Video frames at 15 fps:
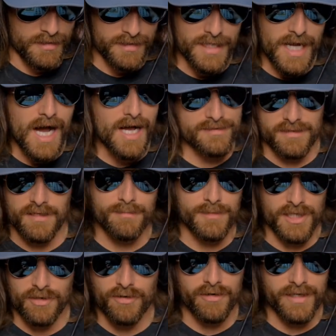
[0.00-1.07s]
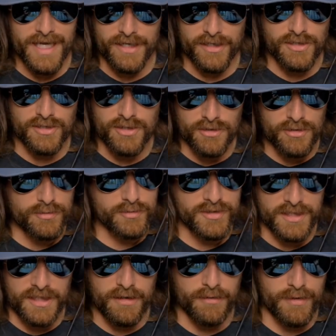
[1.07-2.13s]
not something you're allowed to do.
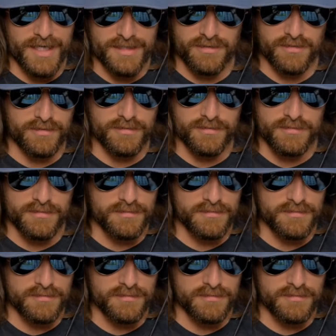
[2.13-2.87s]
Steer wrestle,